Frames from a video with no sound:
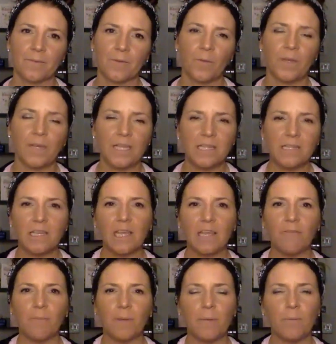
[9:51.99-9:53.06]
We need to
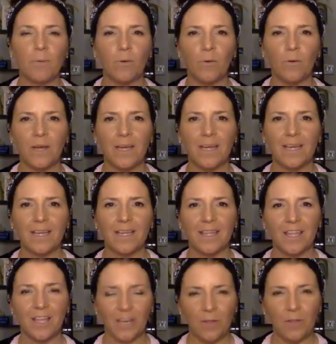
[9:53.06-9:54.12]
give people,
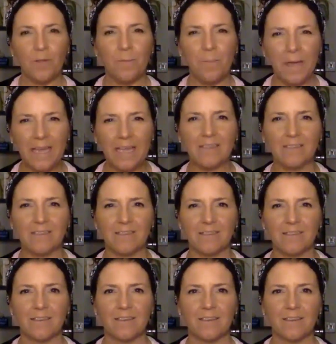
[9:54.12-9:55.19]
the
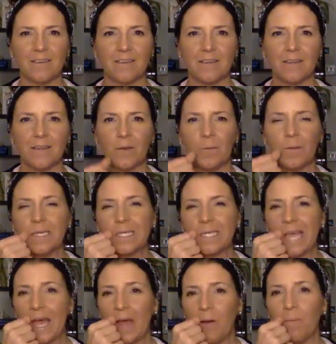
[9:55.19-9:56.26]
peace We need to
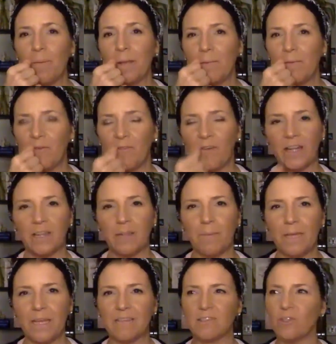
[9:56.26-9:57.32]
help people find the
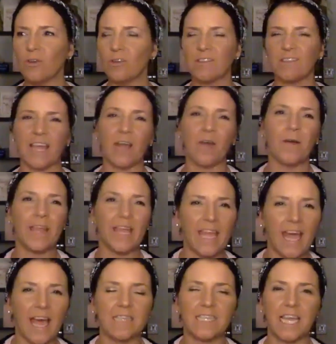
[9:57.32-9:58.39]
peace, not say, oh,
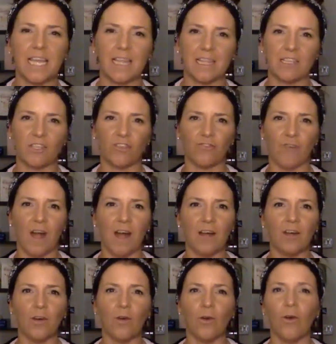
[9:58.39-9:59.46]
here, take this
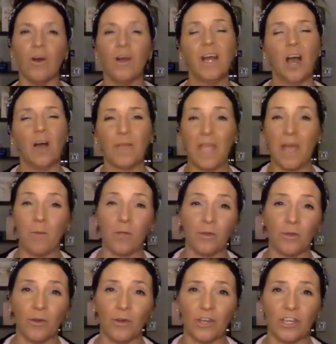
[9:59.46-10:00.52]
drug, or, oh, yeah, well,
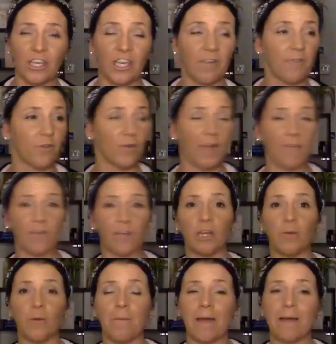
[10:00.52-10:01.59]
you're not good enough. You're never going
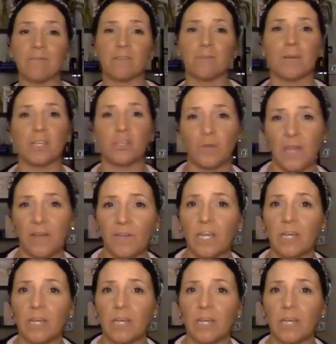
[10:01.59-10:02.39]
to amount to much. You're never